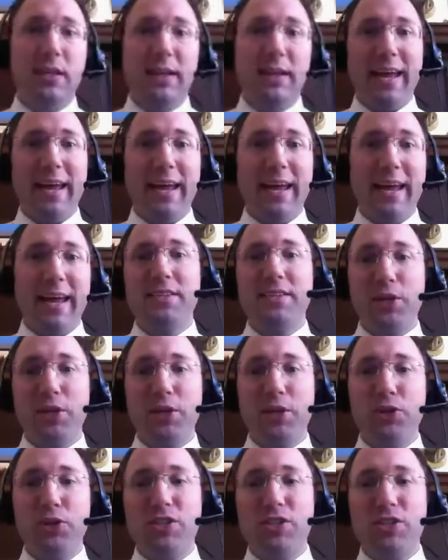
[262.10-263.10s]
not
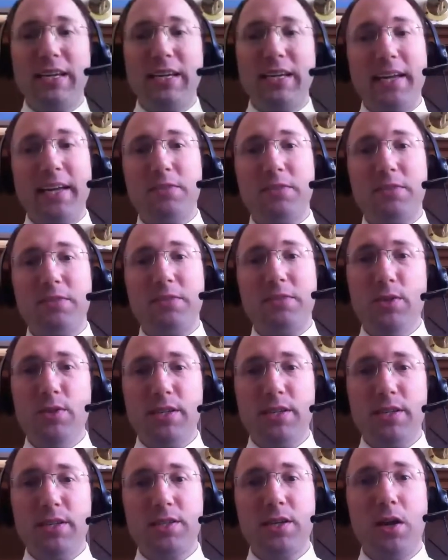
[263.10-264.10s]
necessarily just against
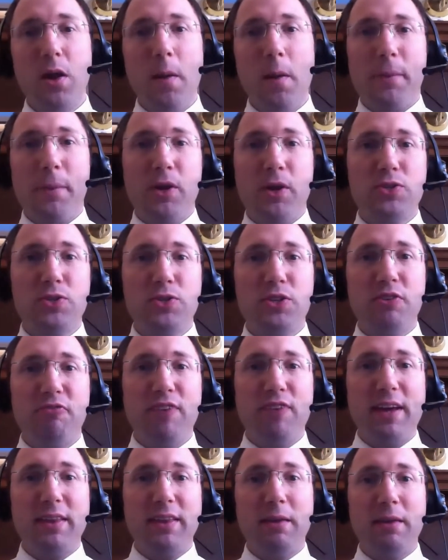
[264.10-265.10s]
Moses, but also the
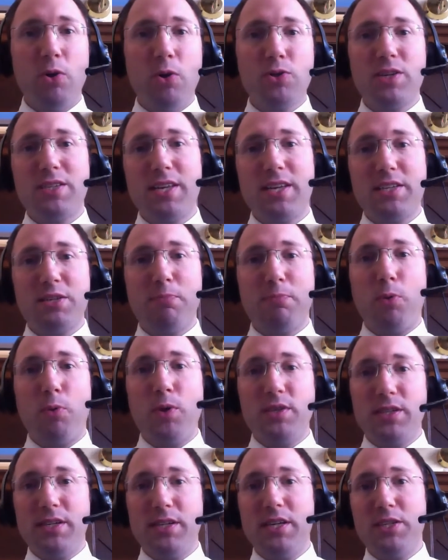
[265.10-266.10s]
fact that Moses has
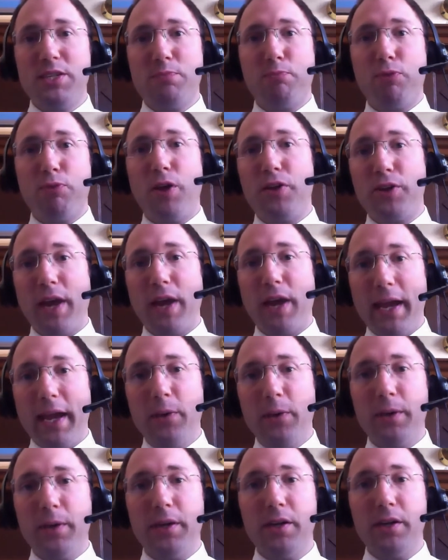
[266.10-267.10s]
appointed his brother
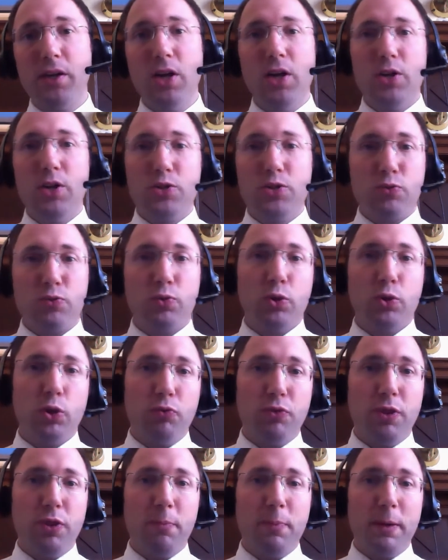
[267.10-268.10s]
Aaron to rule
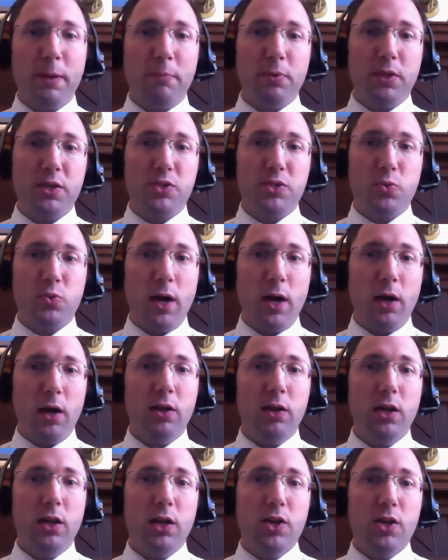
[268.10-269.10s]
over the people as
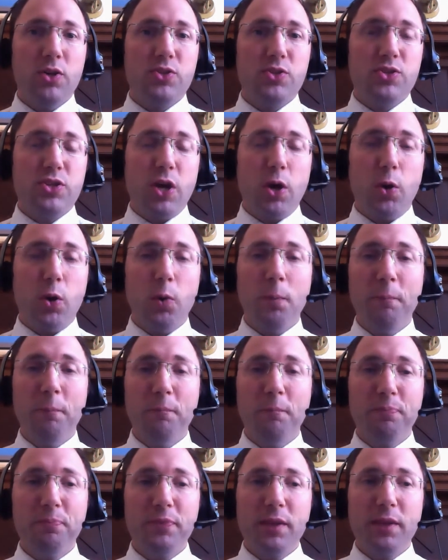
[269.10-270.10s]
well. So
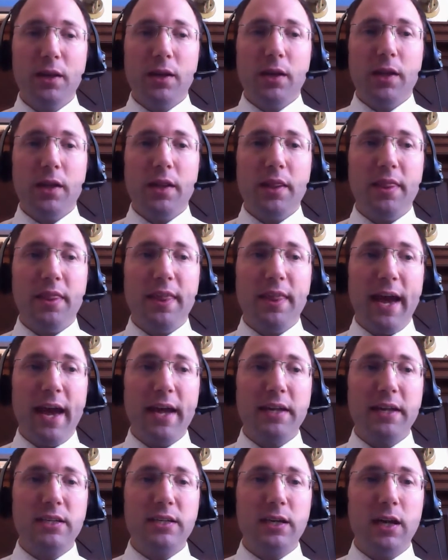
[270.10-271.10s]

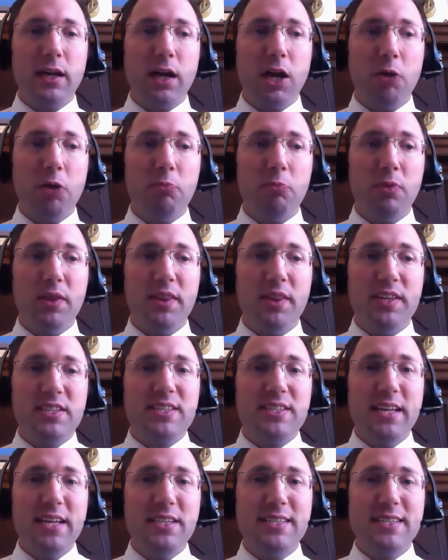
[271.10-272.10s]
that um, the
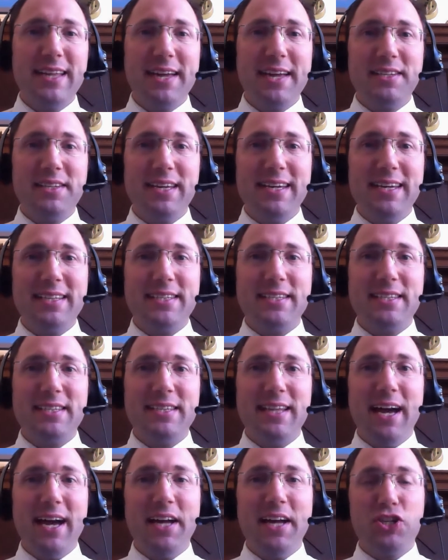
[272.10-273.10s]
sense that it's
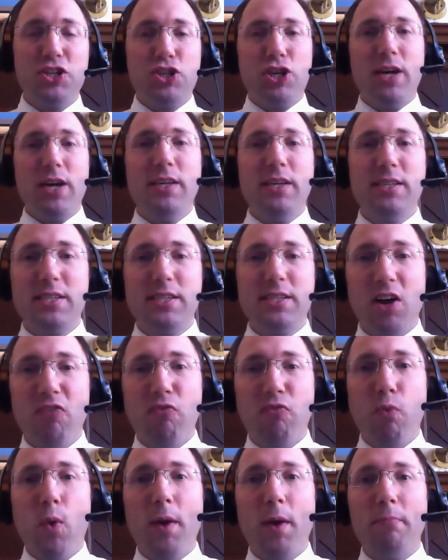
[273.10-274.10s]
not just
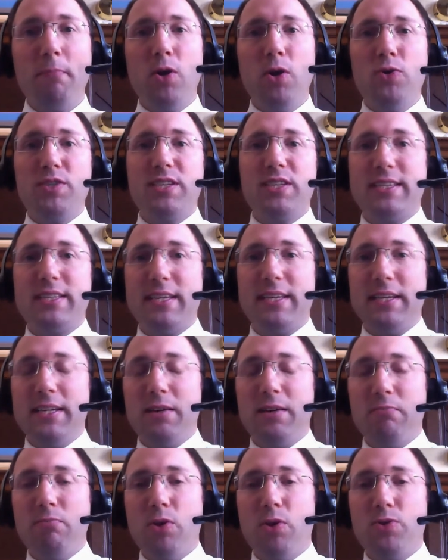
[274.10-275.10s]
of what Moses and
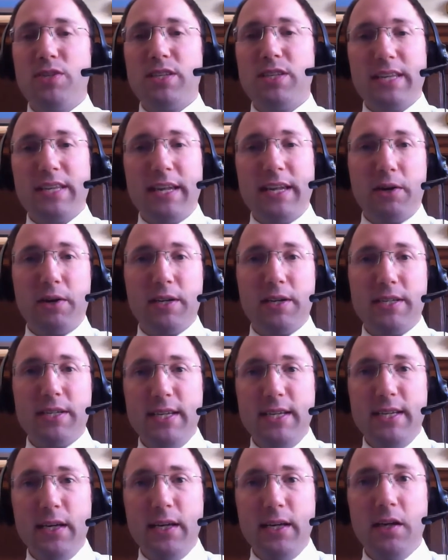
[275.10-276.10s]
Moses and Aaron
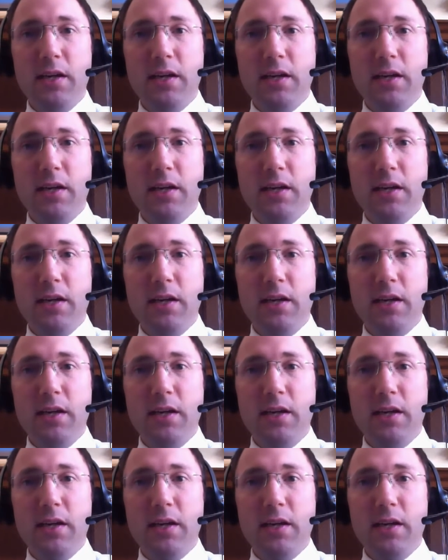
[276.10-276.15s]
did,